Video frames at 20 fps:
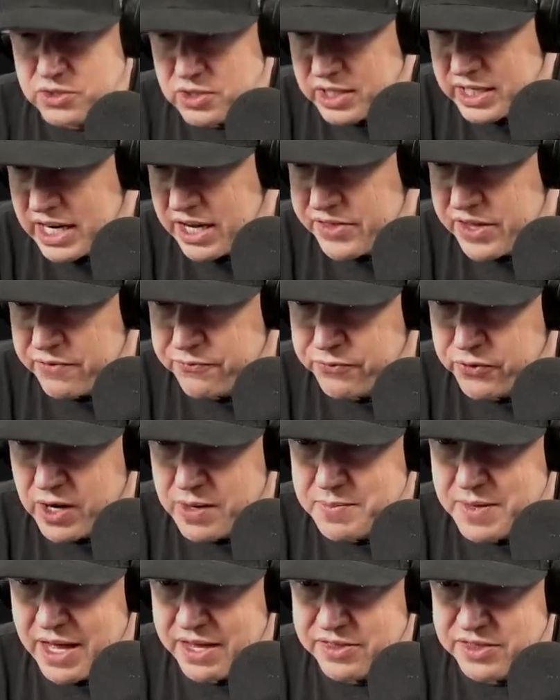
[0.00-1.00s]
Look at how they
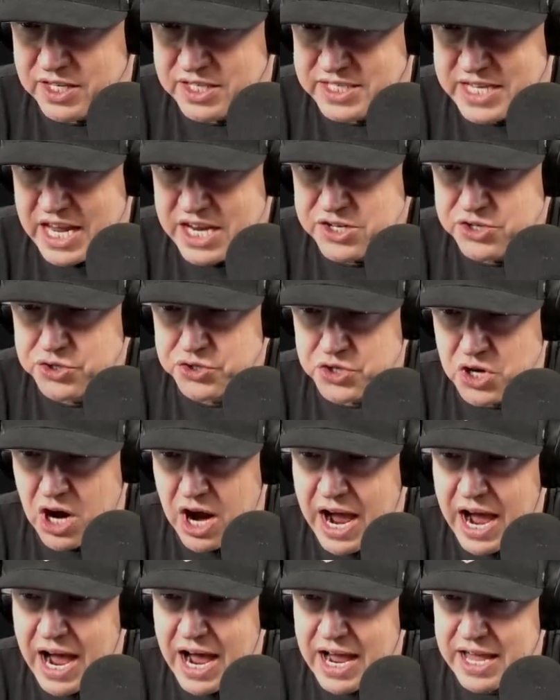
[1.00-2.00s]
frame that. The dangers are
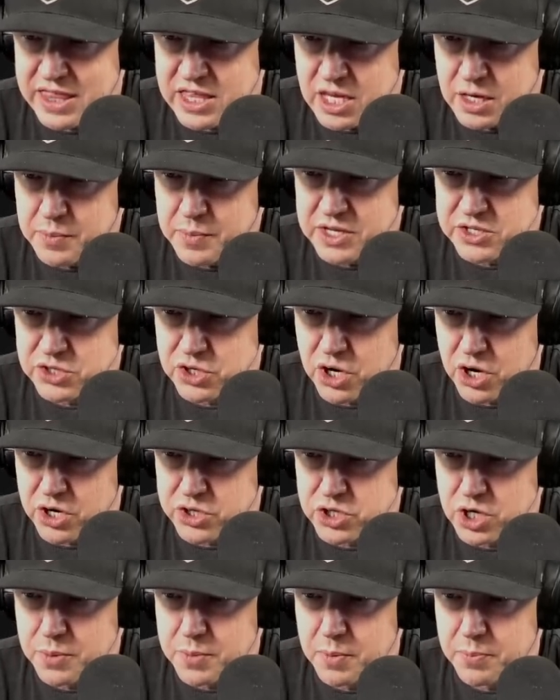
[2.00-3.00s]
high, the enemies are
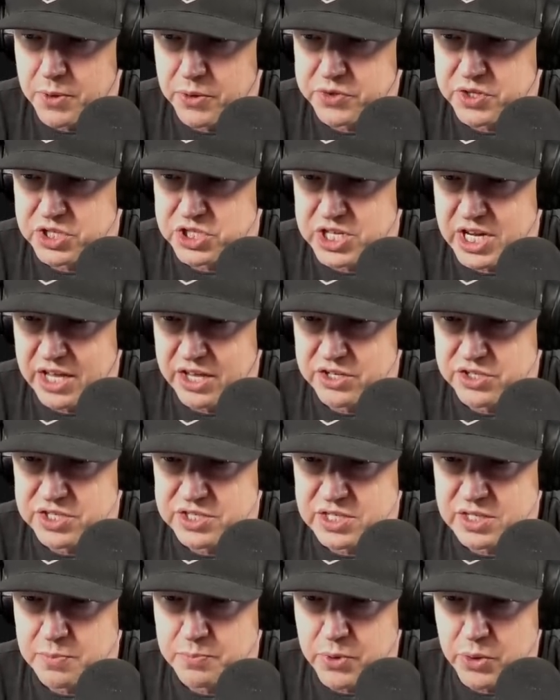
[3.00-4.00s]
determined, both the challenges
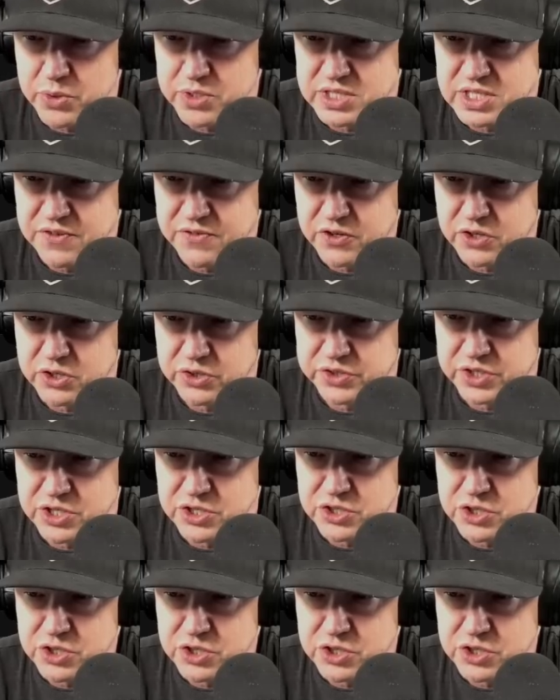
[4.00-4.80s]
and the bonus difficulty.